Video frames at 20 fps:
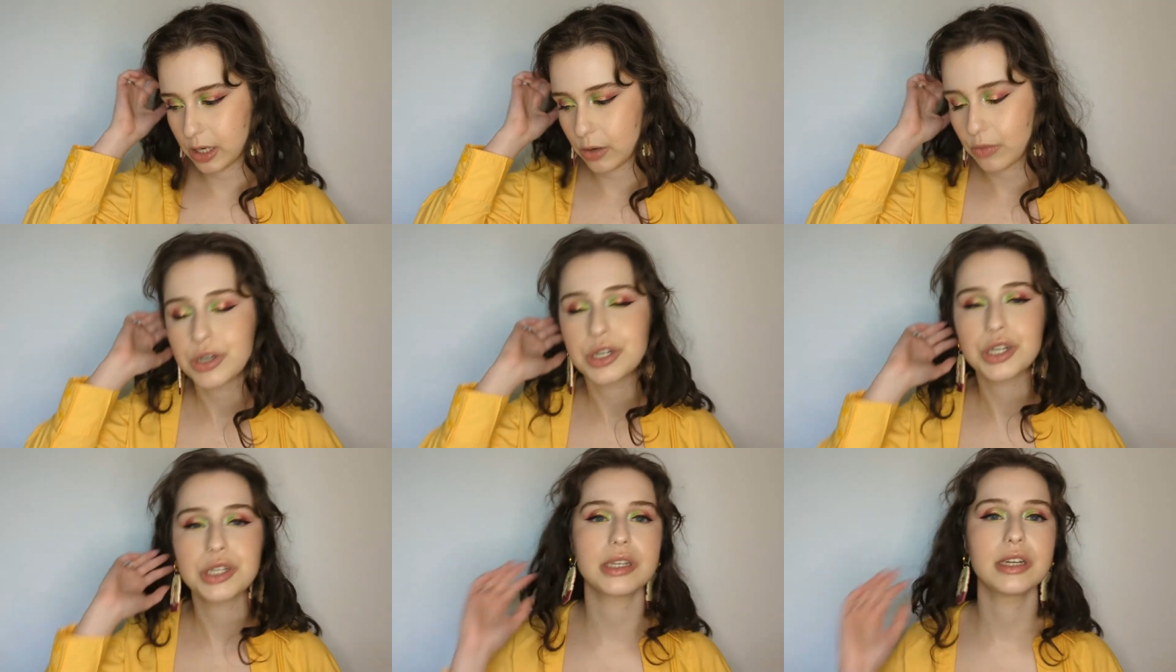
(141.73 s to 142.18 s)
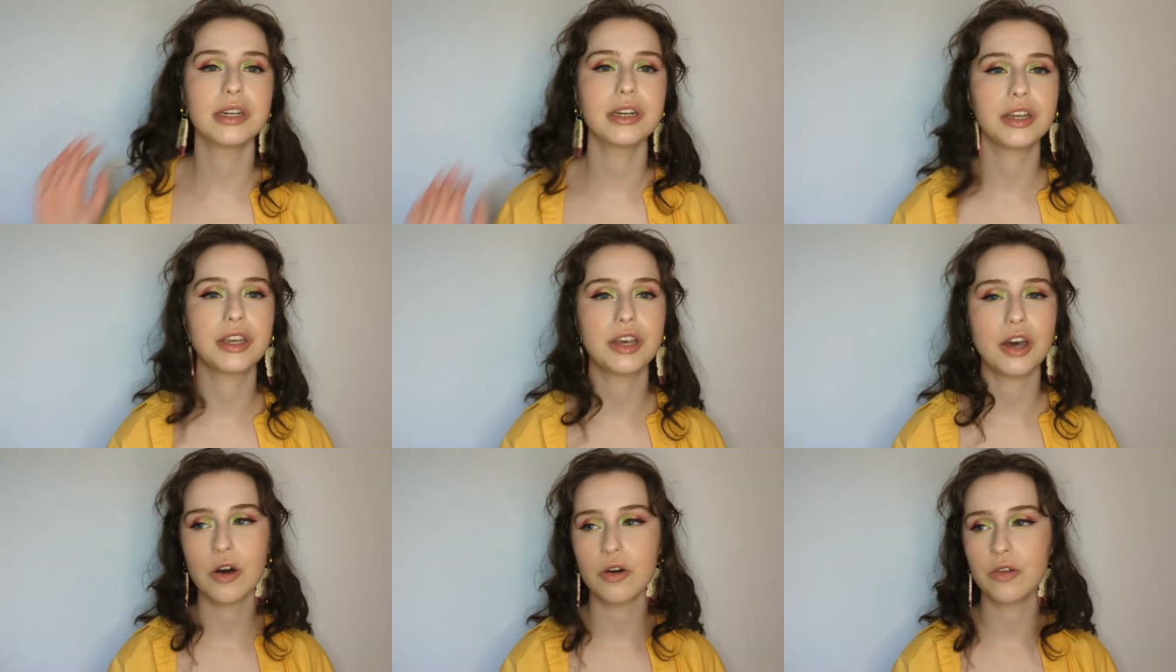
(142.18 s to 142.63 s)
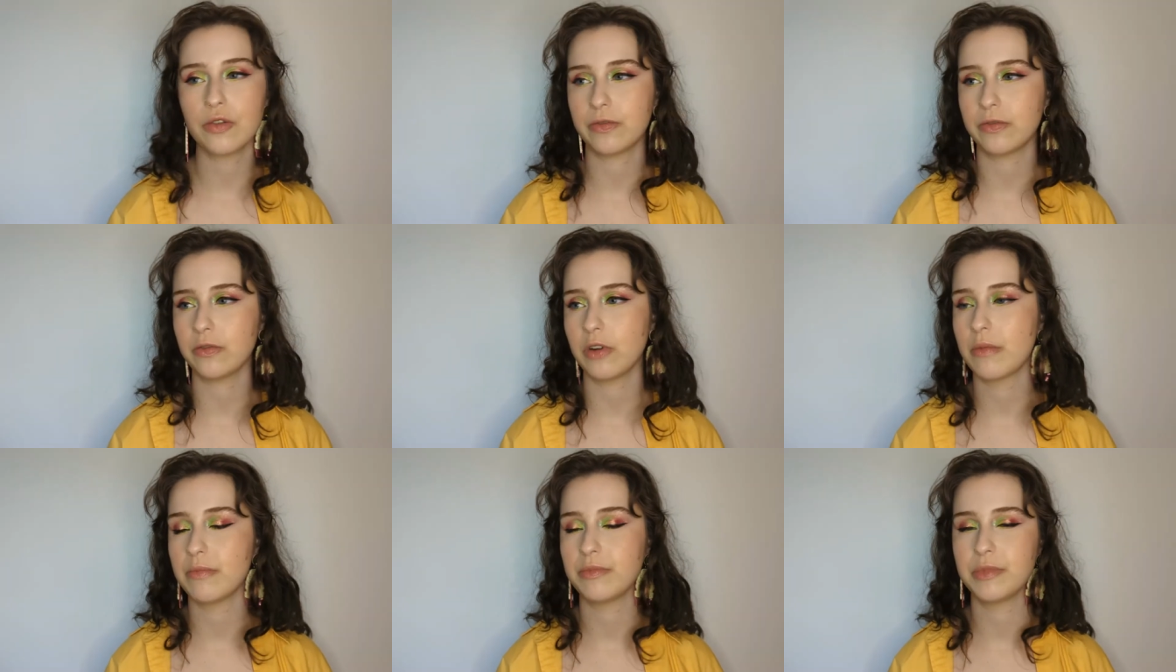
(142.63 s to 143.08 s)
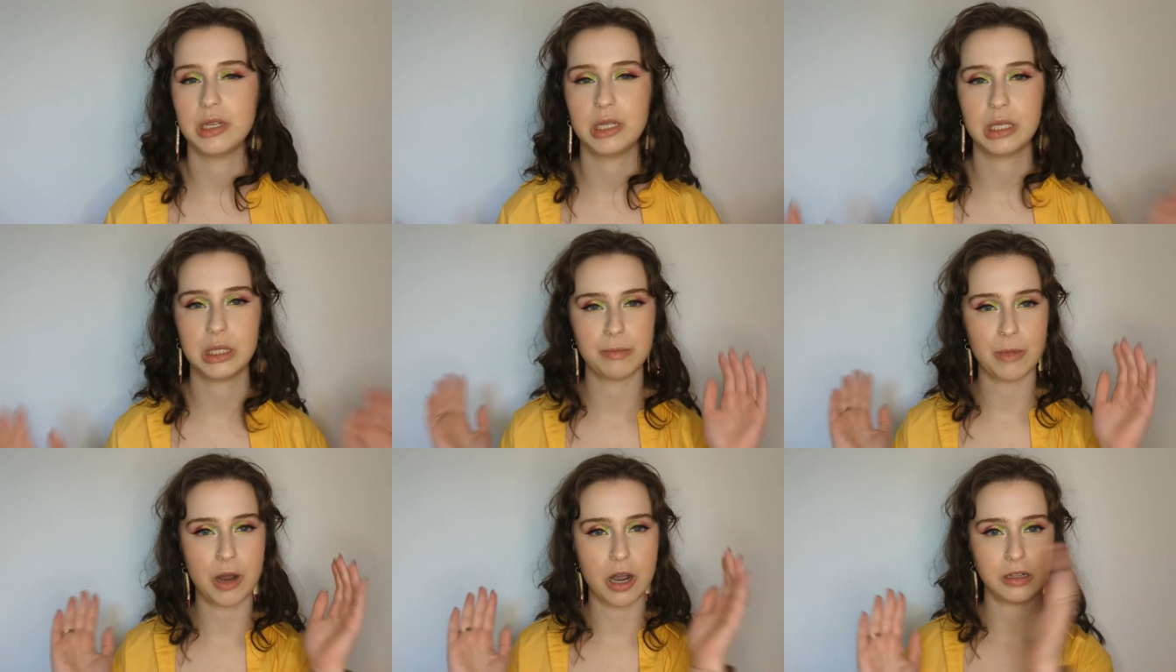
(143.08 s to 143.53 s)
So we're just gonna go from the
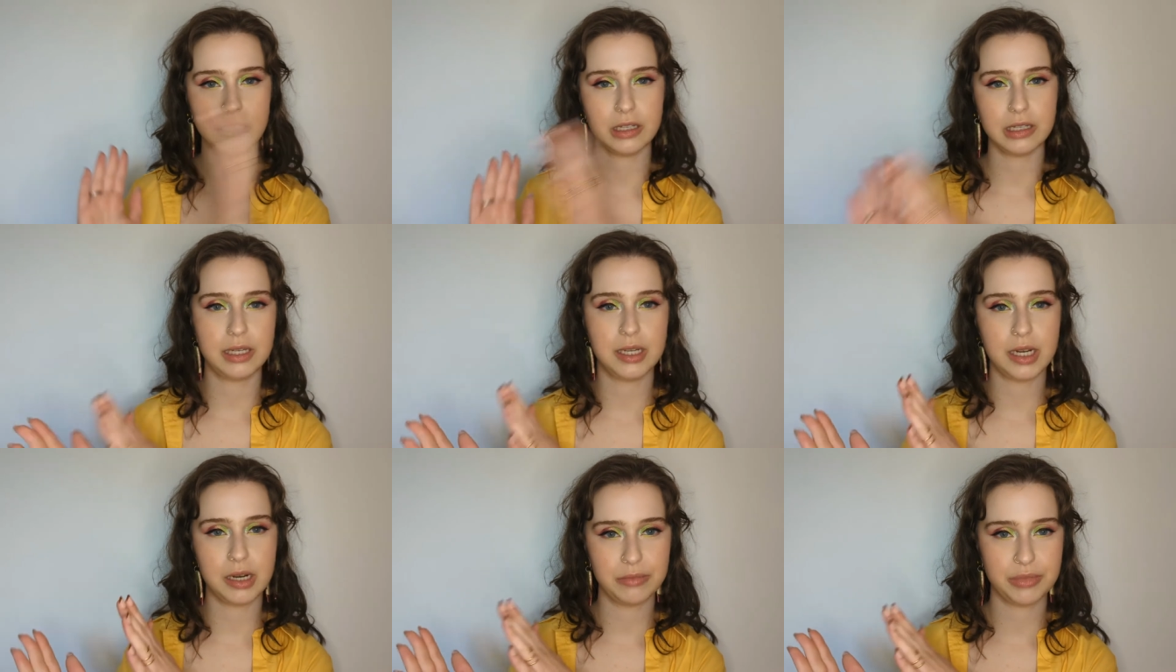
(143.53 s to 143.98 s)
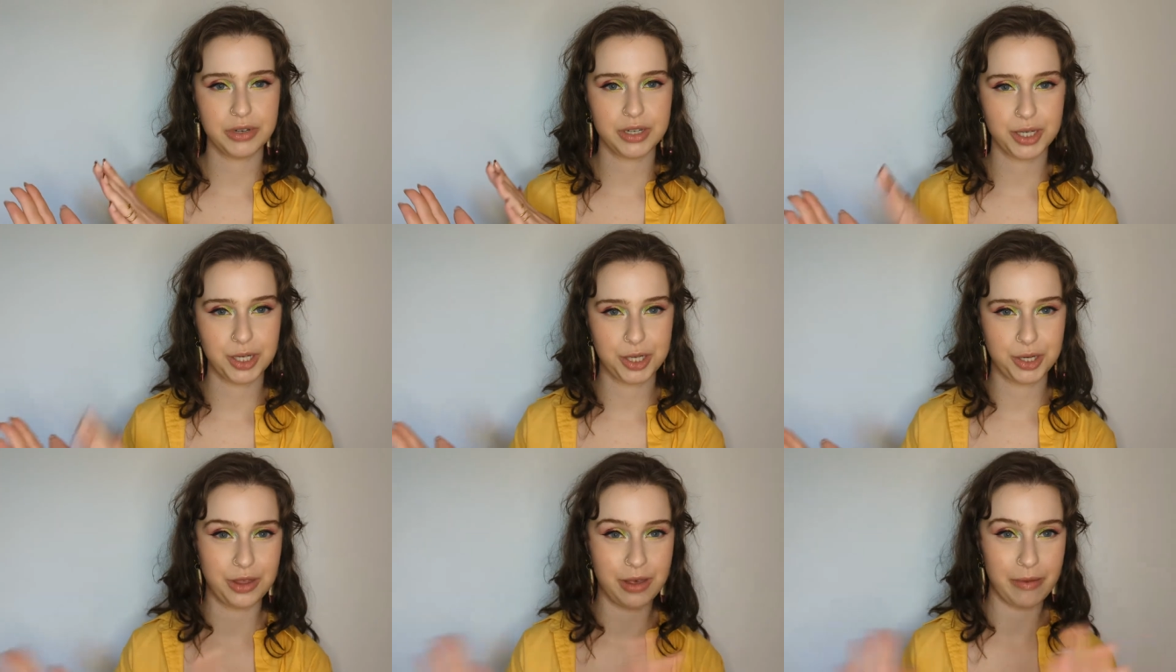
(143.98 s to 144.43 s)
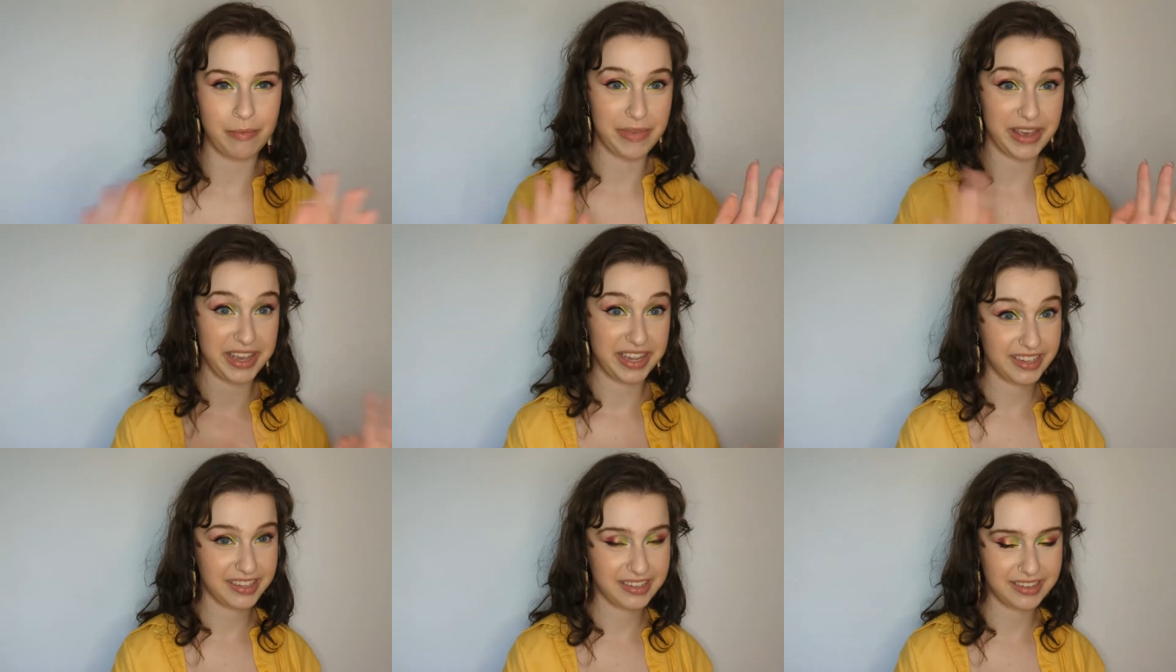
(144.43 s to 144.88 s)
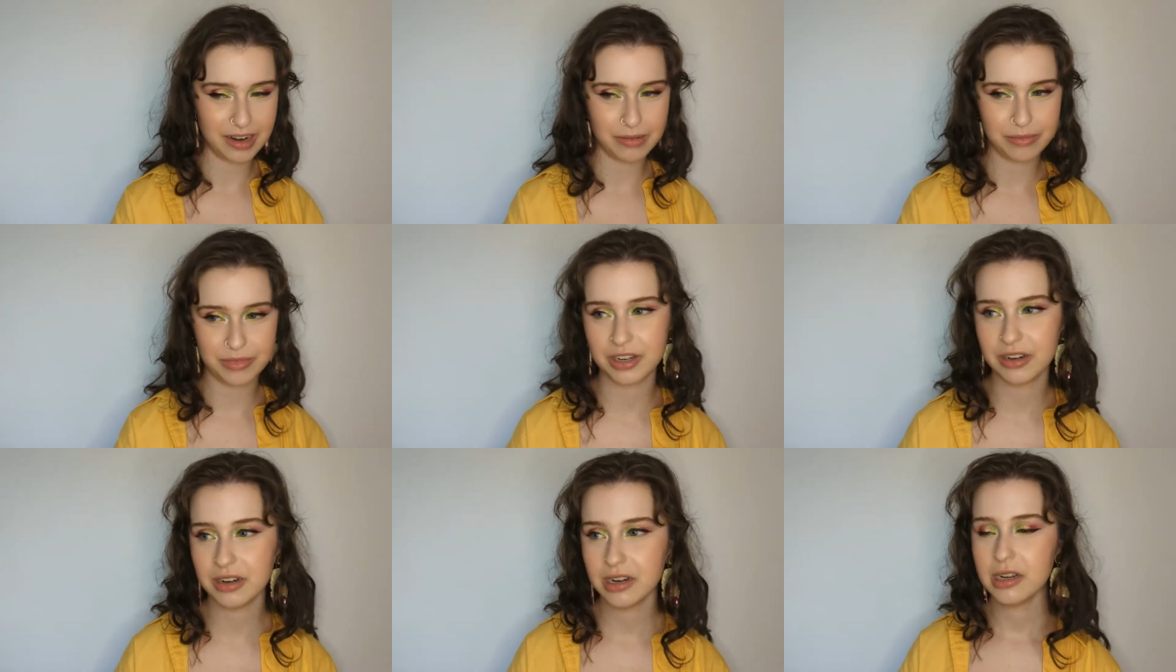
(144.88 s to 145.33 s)
smallest number to the biggest
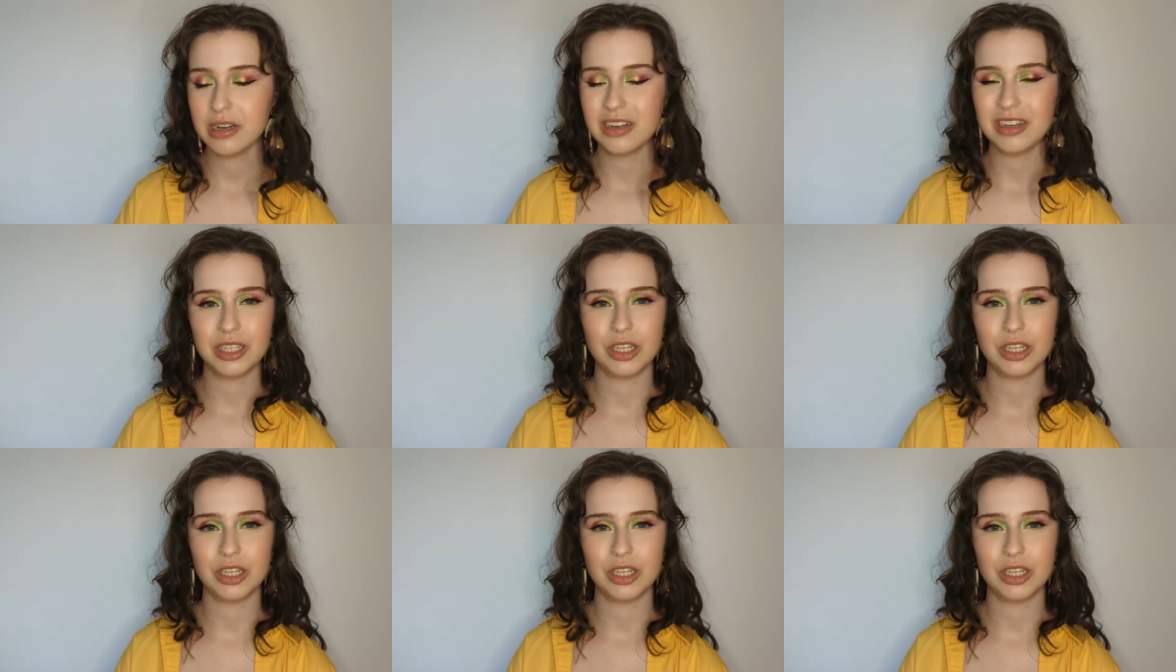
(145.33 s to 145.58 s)
number.